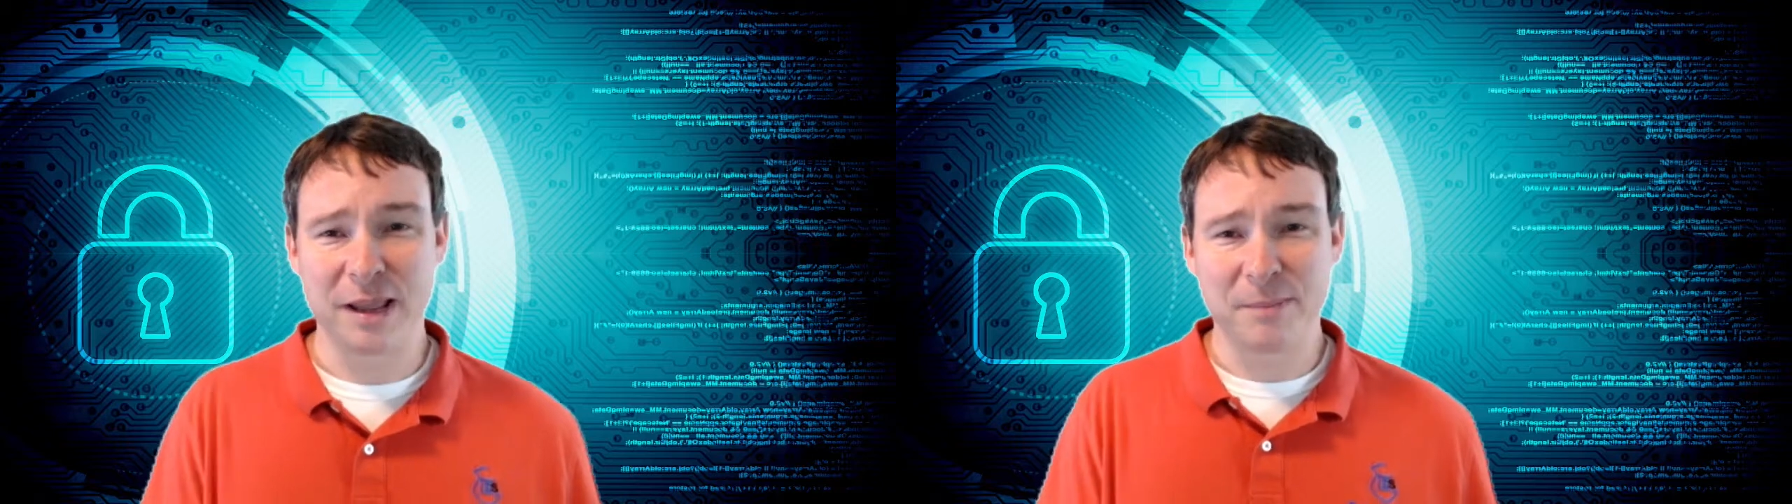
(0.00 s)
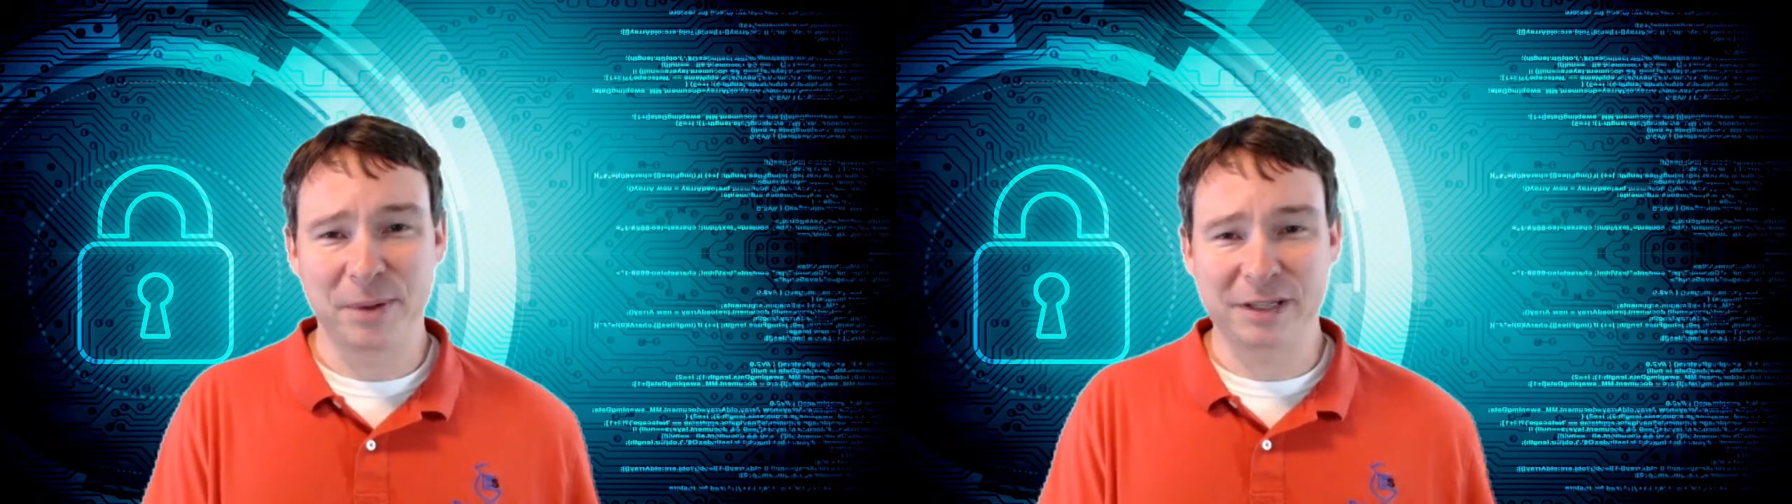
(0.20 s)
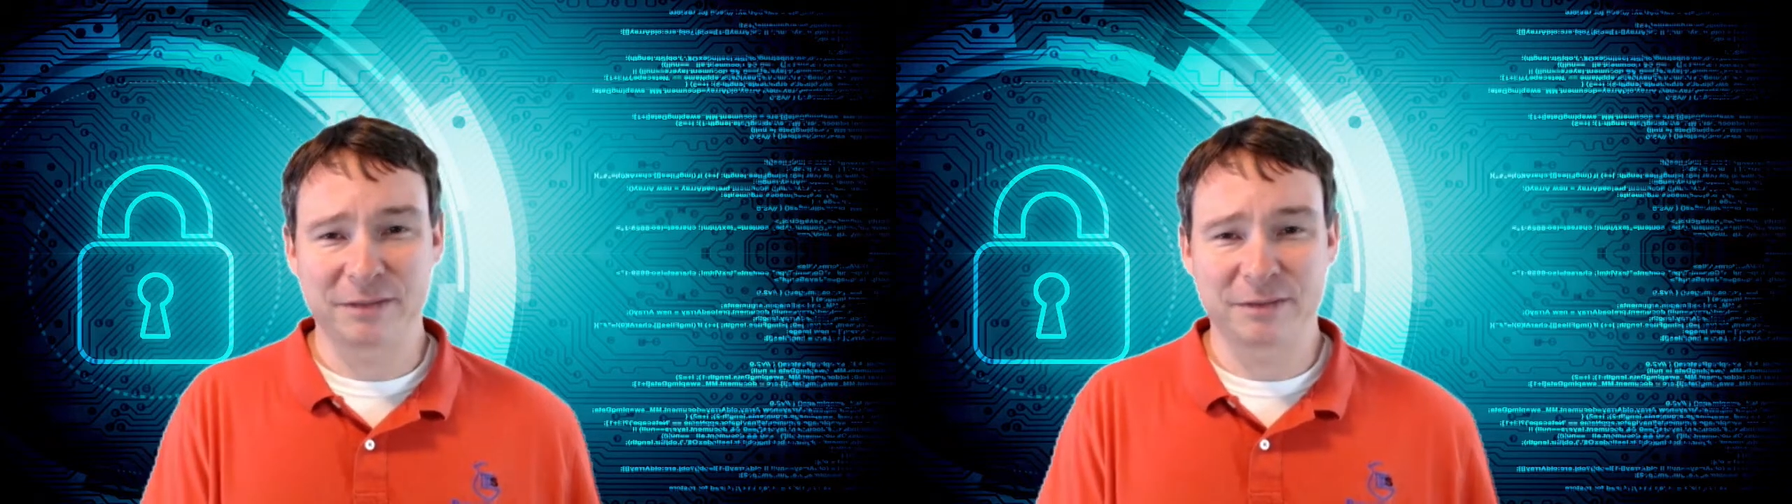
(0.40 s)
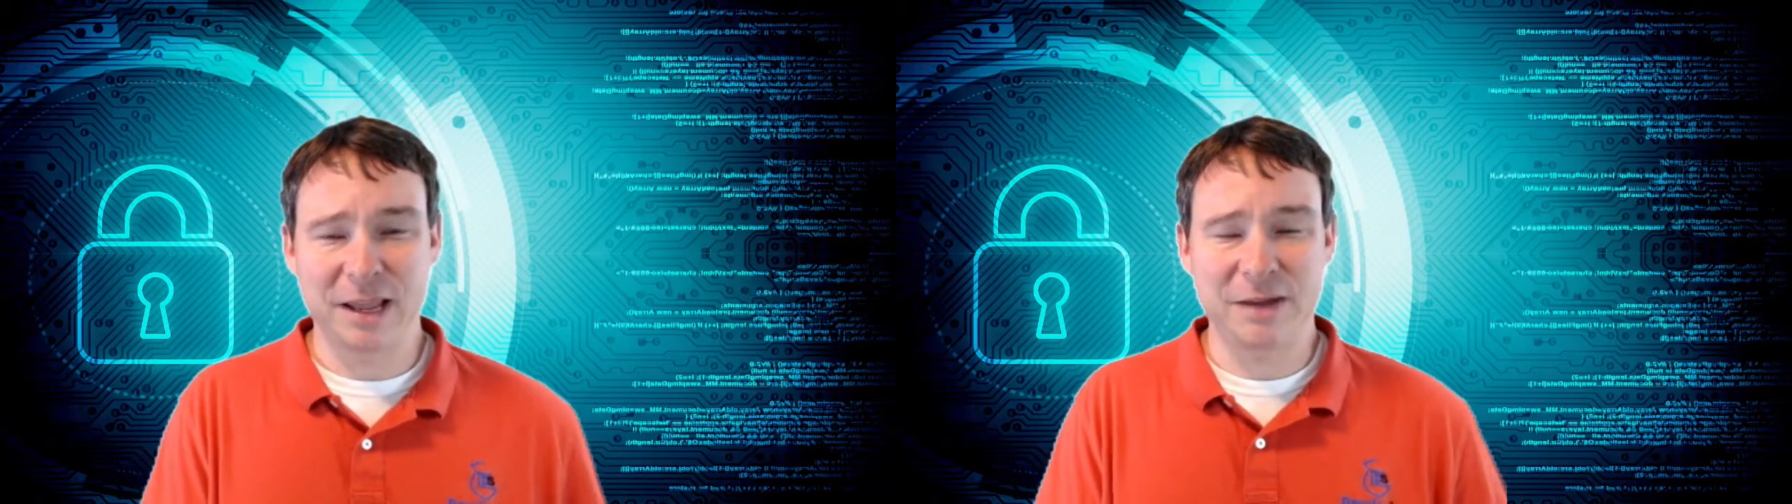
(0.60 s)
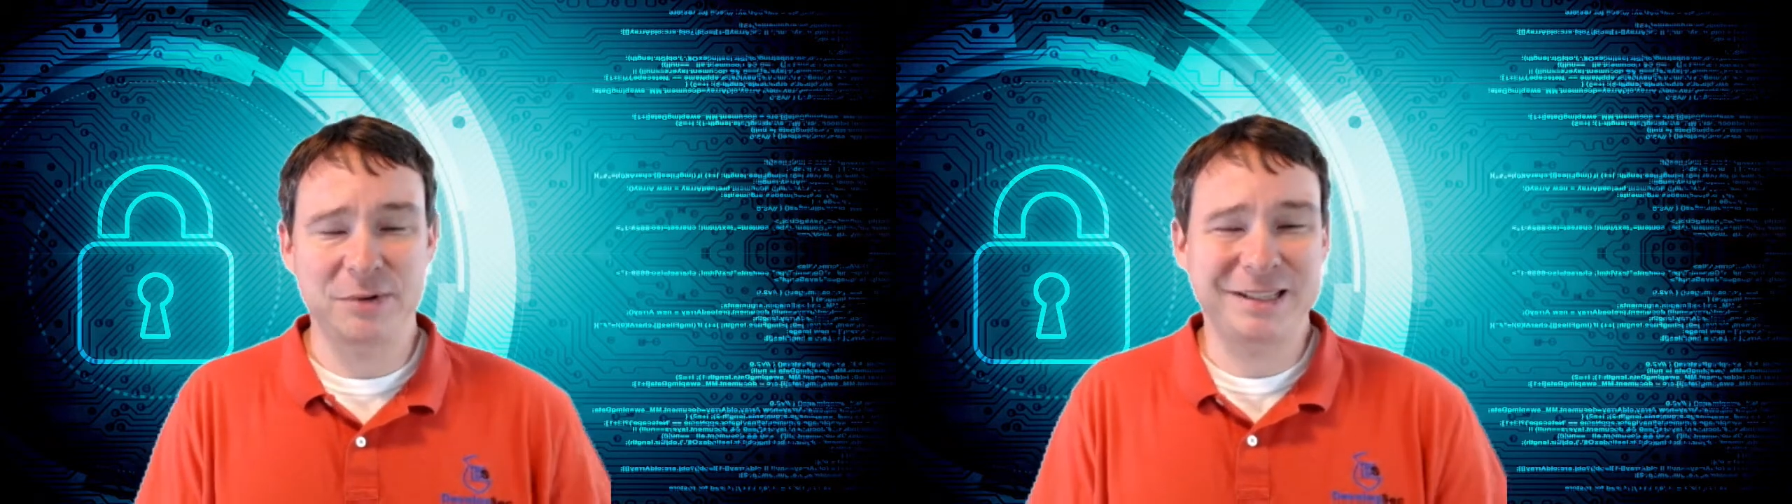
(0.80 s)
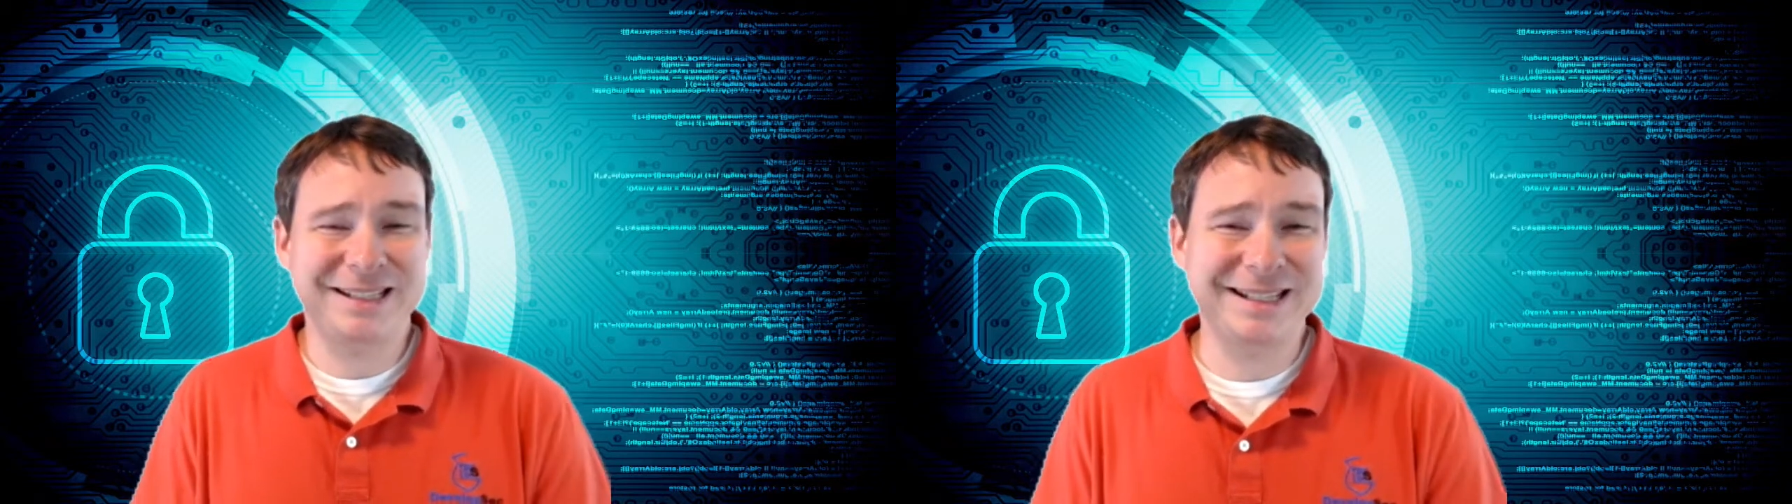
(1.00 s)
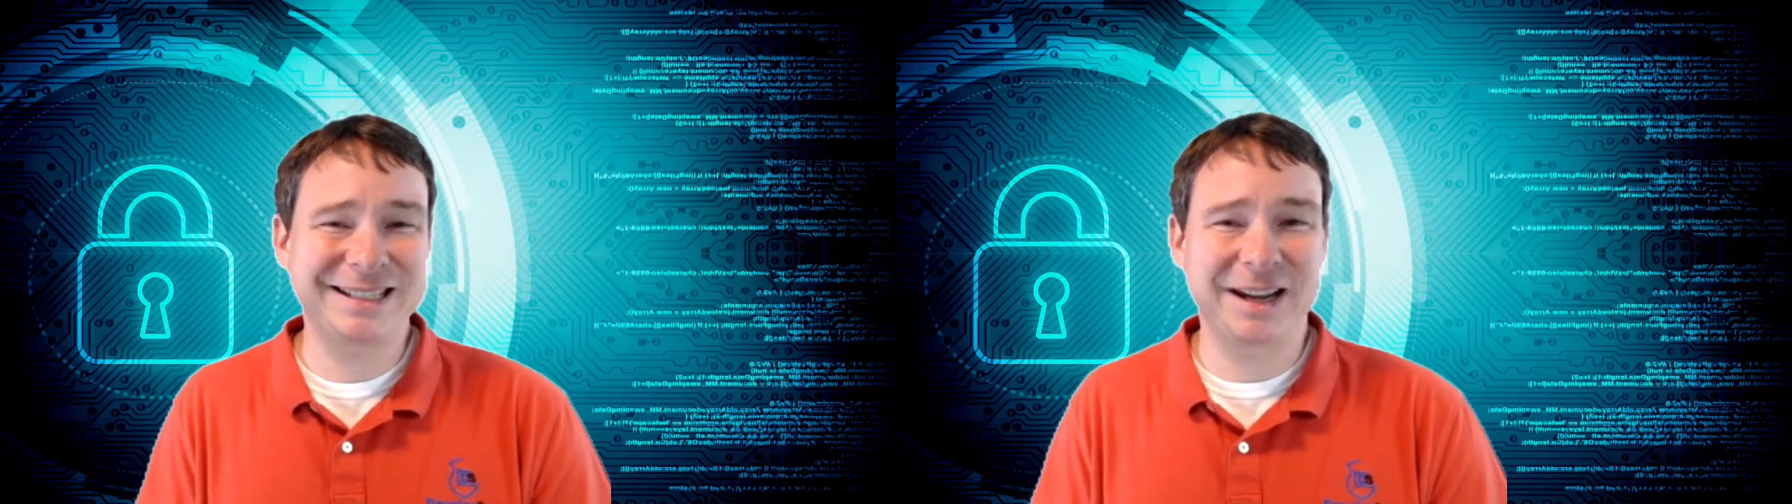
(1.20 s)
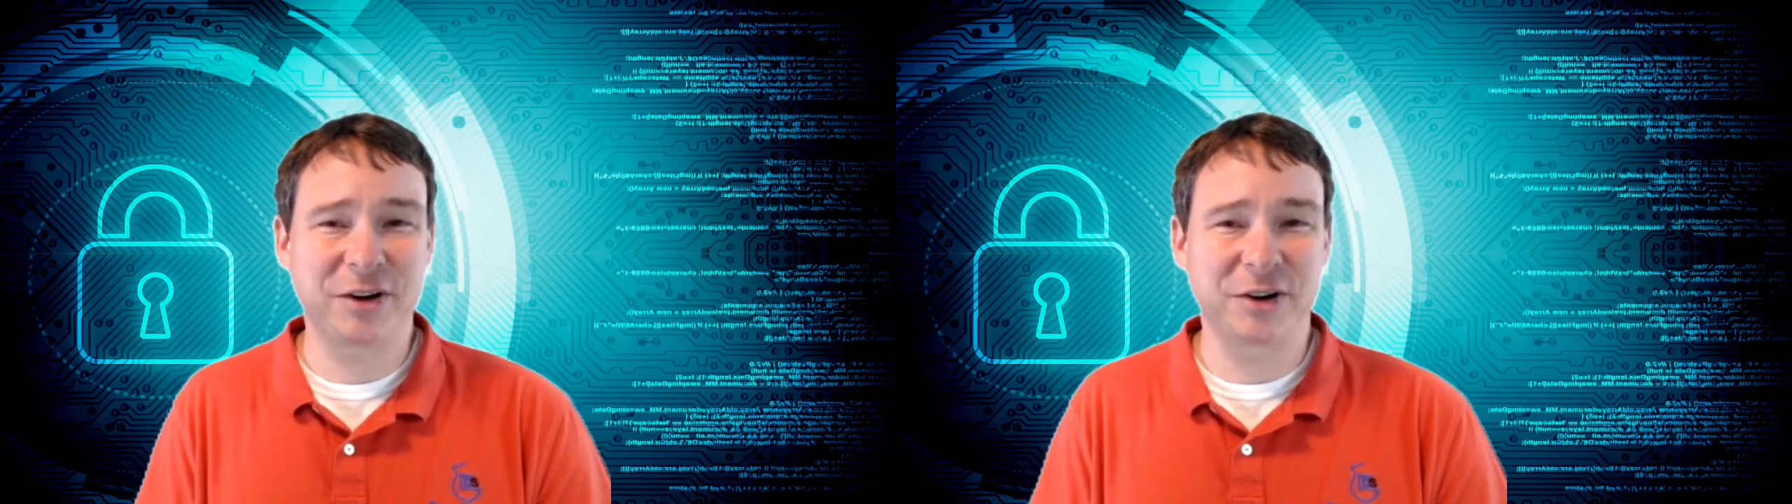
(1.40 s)
But it was 6
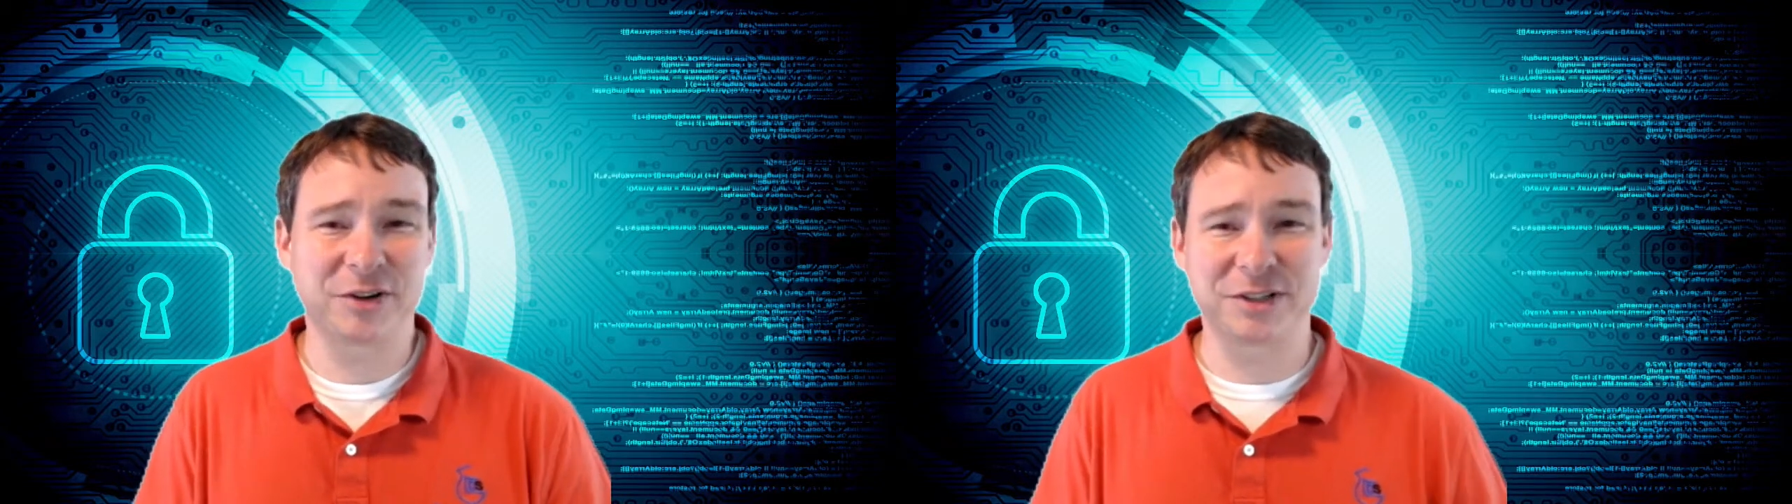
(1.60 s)
characters,